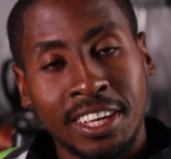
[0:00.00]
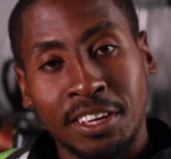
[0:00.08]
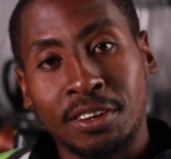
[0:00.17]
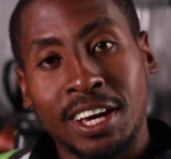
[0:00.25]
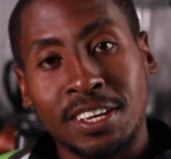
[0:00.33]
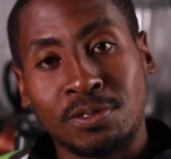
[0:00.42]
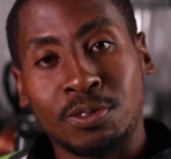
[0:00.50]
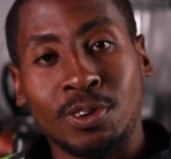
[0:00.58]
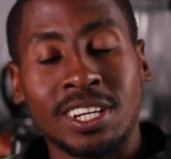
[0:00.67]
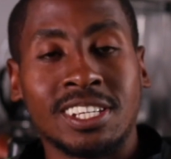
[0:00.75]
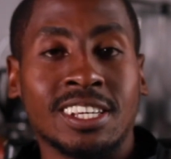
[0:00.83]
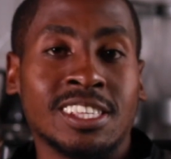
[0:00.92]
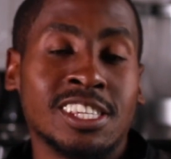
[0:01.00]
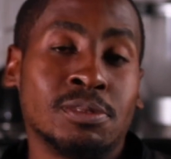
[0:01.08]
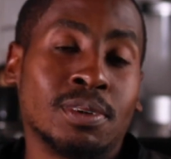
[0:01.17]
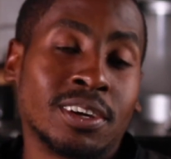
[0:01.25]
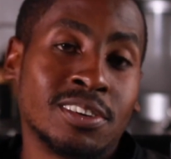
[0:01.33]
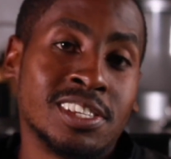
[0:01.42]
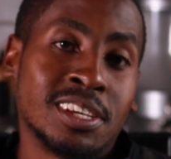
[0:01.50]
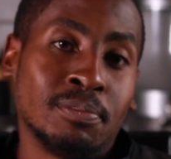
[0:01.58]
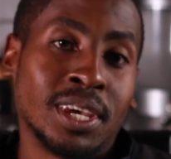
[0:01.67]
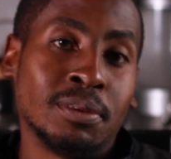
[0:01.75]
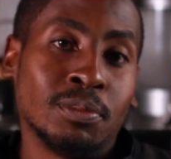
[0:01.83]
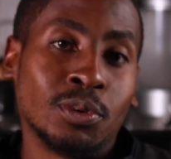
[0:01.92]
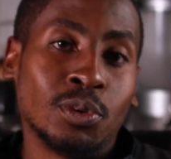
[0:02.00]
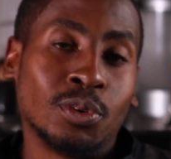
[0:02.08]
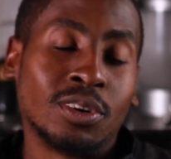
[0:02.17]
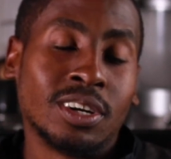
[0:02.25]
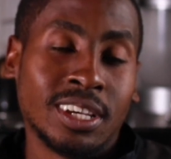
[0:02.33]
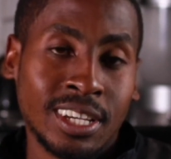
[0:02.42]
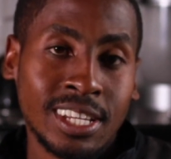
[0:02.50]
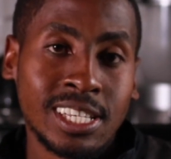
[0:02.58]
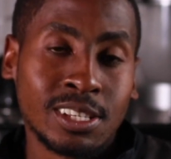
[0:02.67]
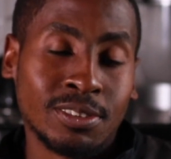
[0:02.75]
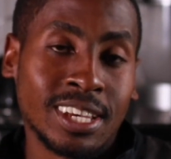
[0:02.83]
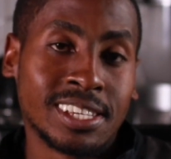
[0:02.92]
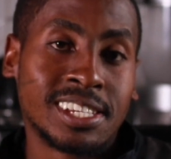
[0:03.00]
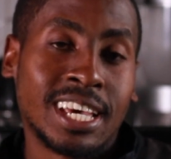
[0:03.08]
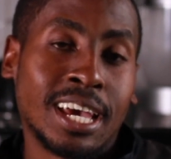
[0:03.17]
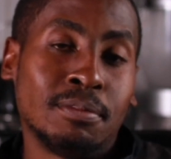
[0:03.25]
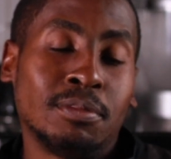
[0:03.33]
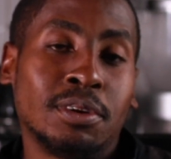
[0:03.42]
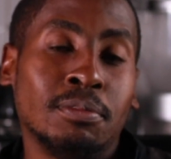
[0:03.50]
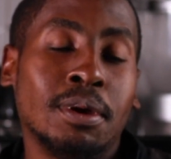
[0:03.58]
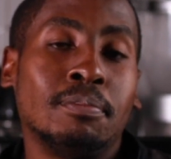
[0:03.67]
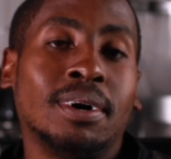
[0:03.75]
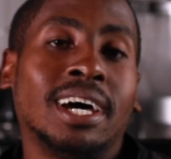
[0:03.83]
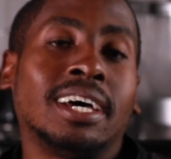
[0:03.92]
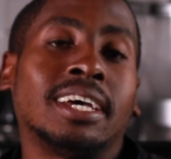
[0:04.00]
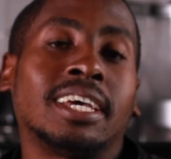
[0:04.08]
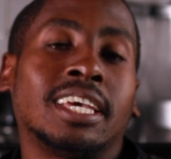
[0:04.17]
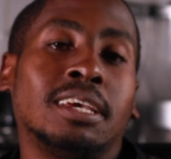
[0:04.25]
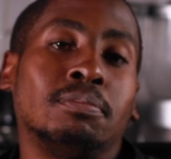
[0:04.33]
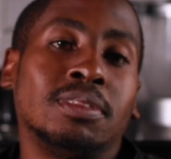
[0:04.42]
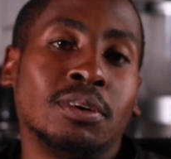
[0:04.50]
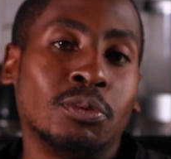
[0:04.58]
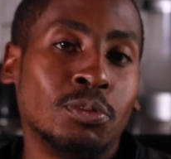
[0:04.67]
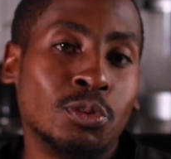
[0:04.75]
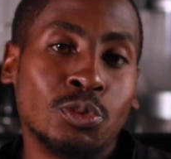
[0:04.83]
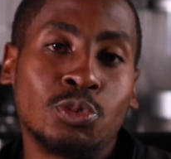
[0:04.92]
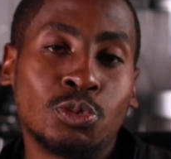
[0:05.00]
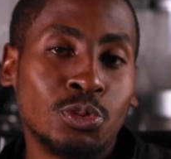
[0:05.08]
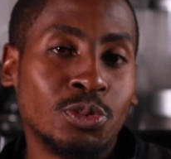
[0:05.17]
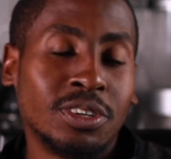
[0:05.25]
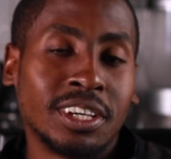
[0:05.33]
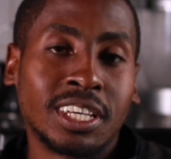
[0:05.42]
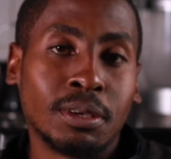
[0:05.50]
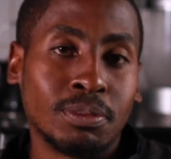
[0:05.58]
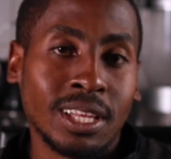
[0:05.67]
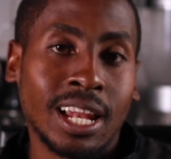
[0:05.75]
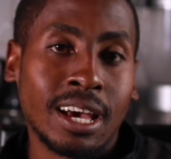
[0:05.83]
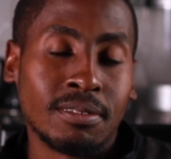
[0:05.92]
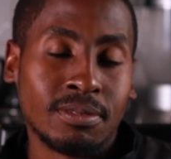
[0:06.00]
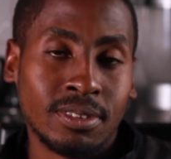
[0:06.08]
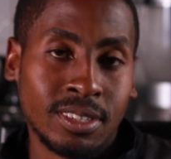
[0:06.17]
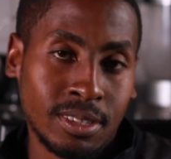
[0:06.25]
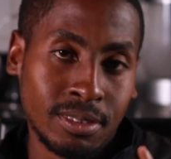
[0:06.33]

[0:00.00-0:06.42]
Thank you guys for watching. This is Makriza Made Me Cook. Till next time, remember, keep the Ubuntu, keep the love.